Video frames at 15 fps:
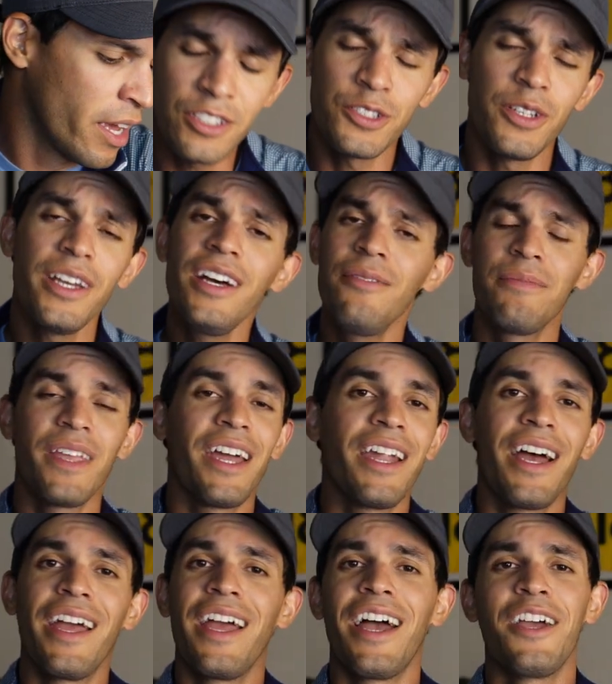So yeah, and
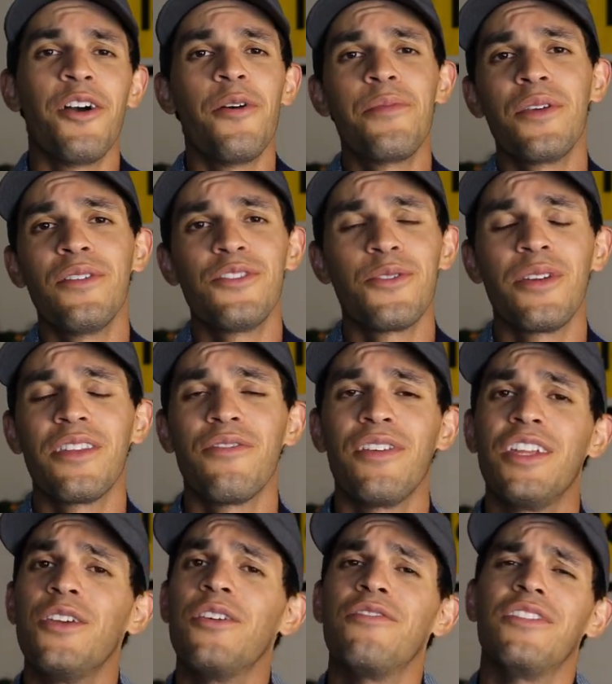I hope you enjoyed the
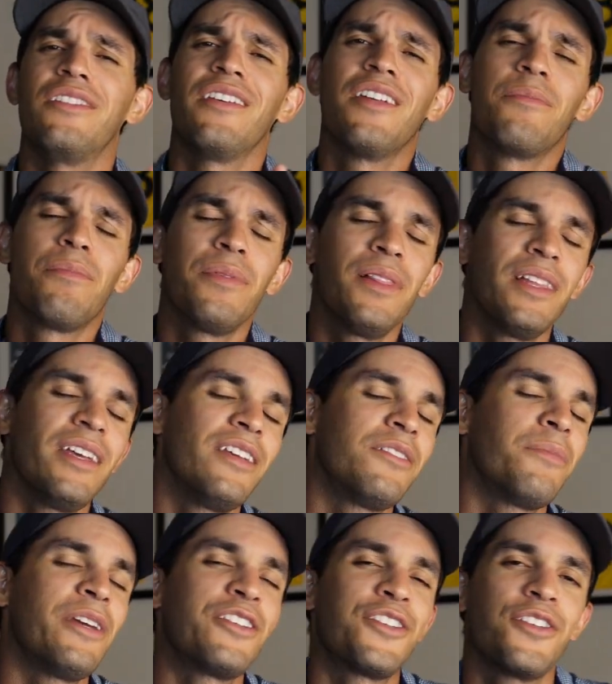video. If you did, please
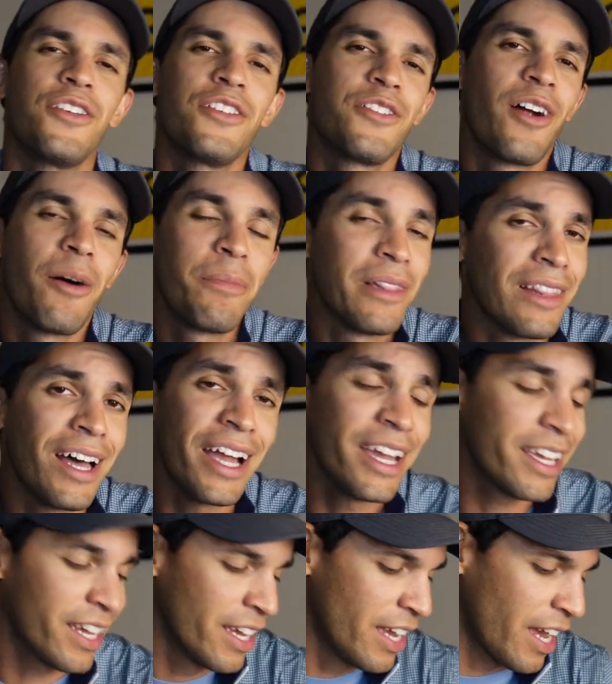make sure you drop a
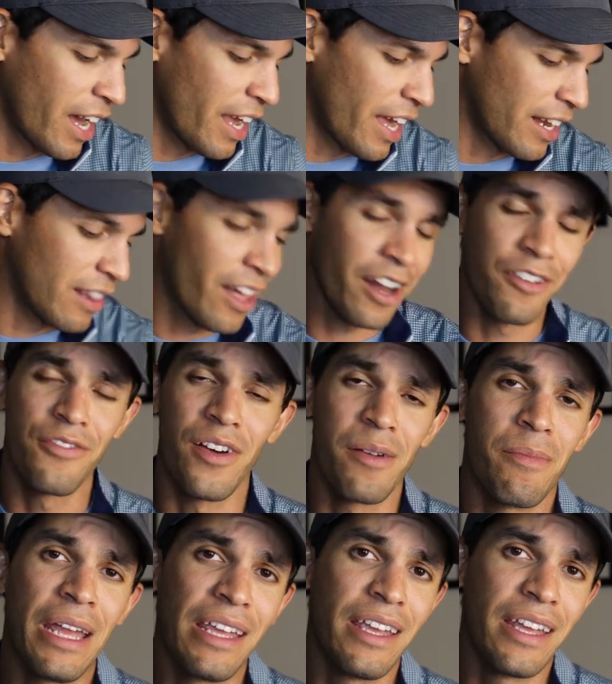like. I had a lot of fun
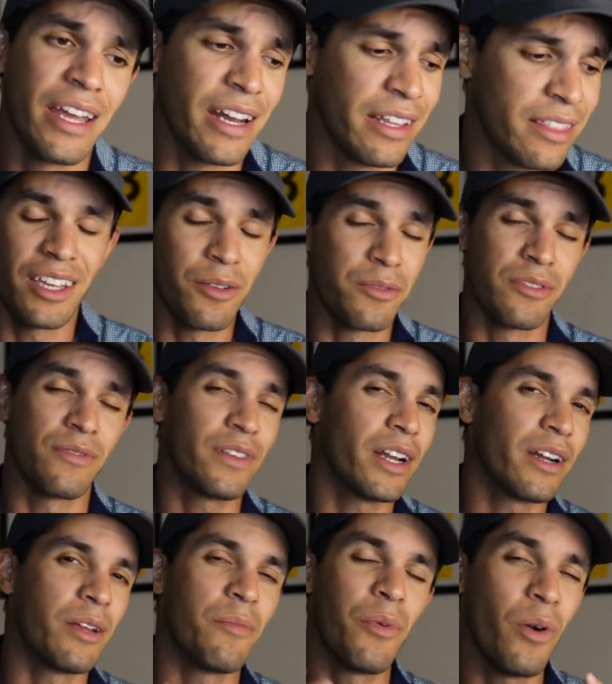making it. I think it was
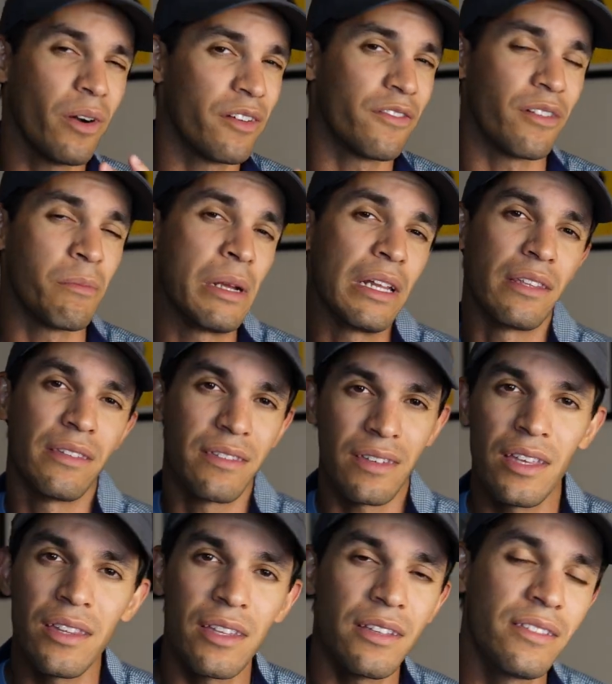very important for me to
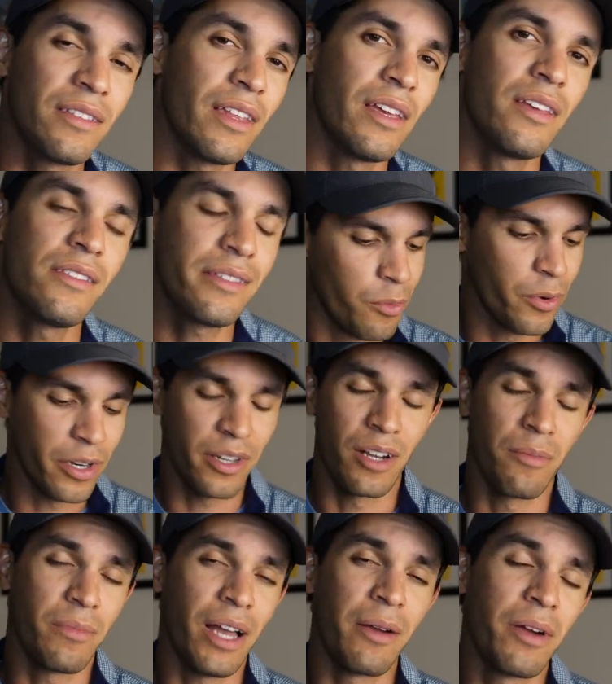see these things.
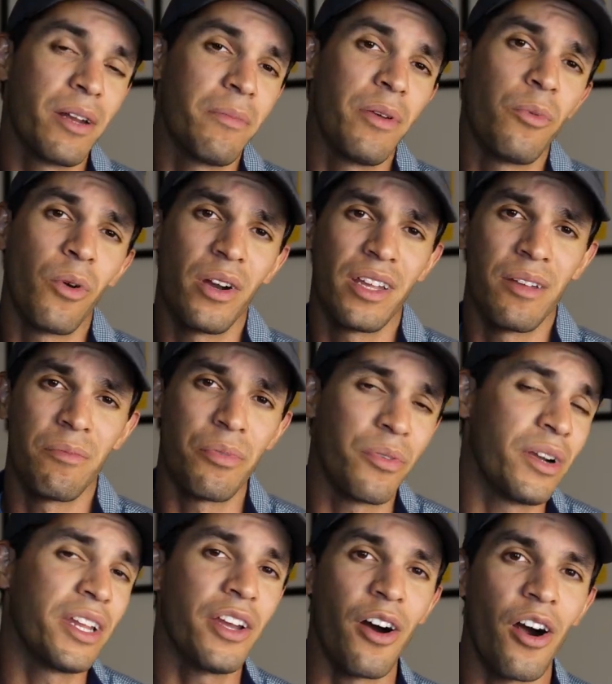I'm gonna be working
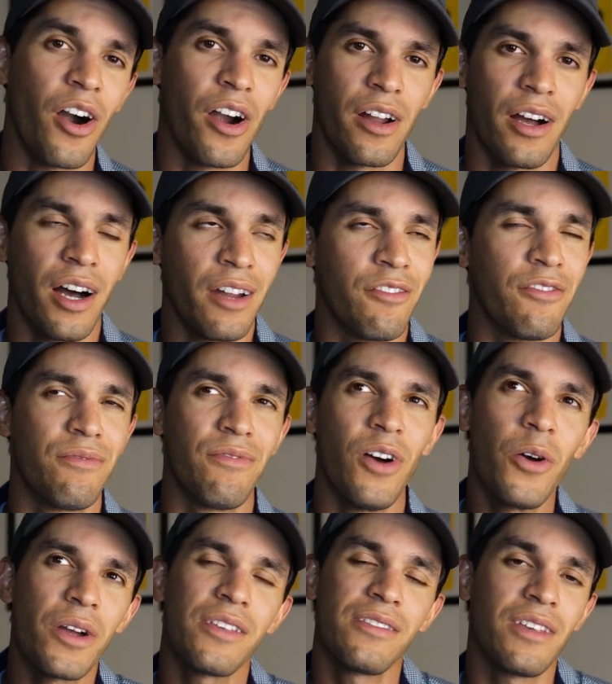pretty hard on
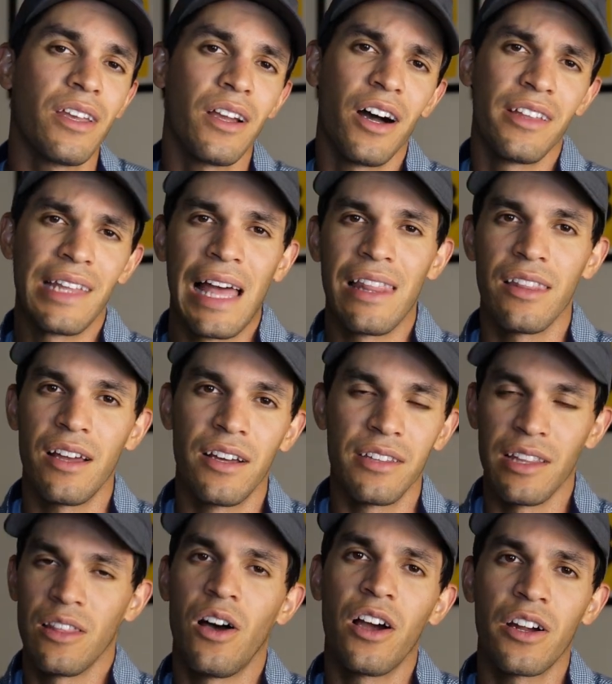focusing on
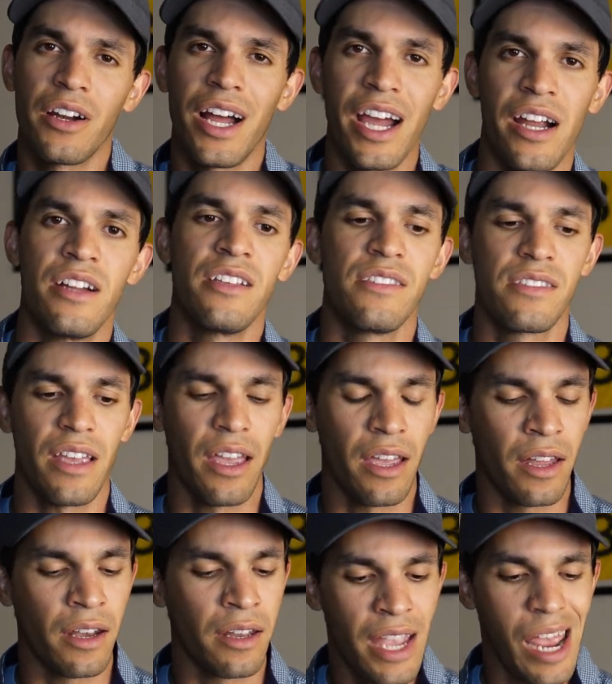the longer irons
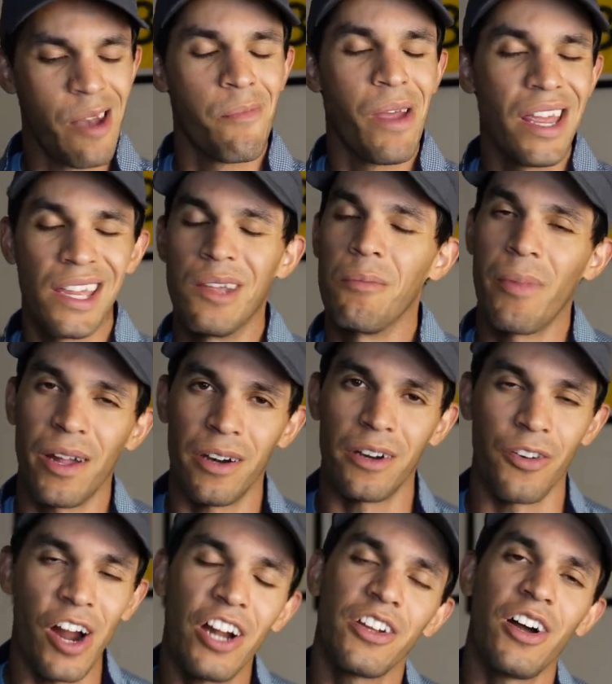and making better
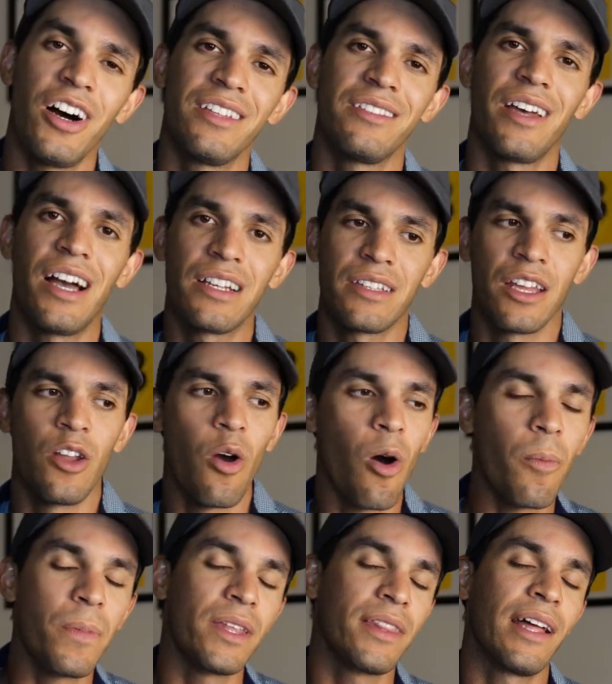ground contact and
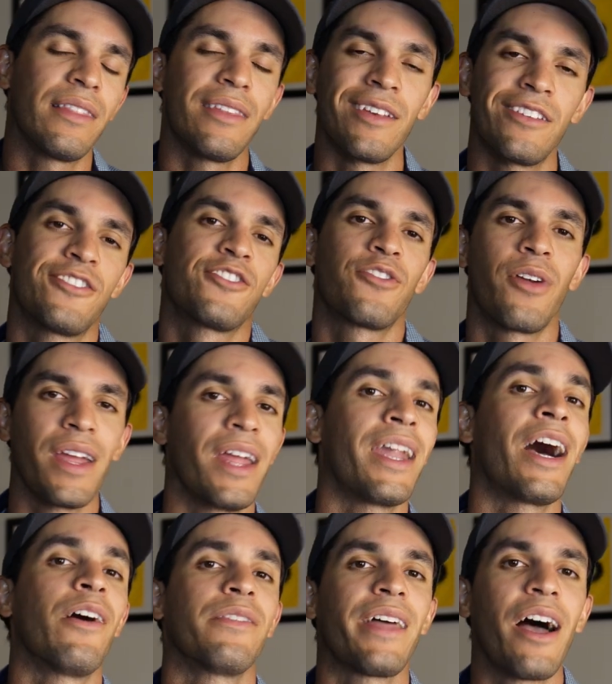hoping that things straighten
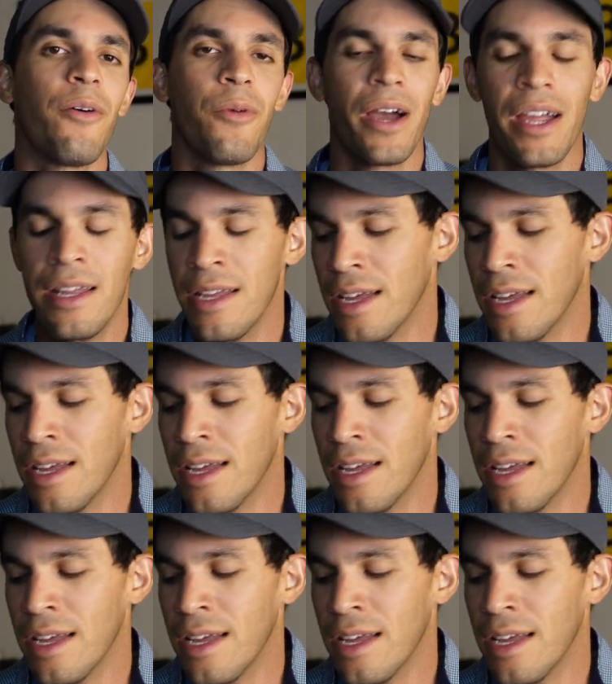out that way.